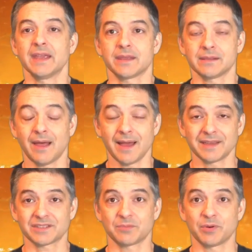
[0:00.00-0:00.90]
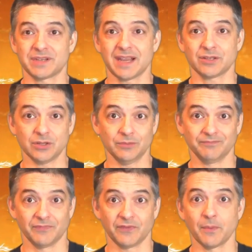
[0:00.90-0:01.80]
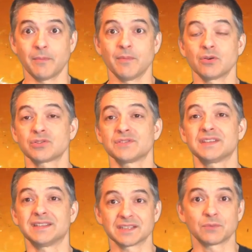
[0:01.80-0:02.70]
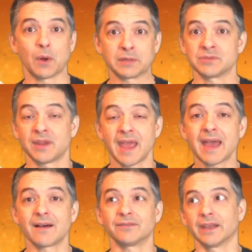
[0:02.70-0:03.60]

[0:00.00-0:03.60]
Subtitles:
He lies to protect you from emotions he doesn't want you to have,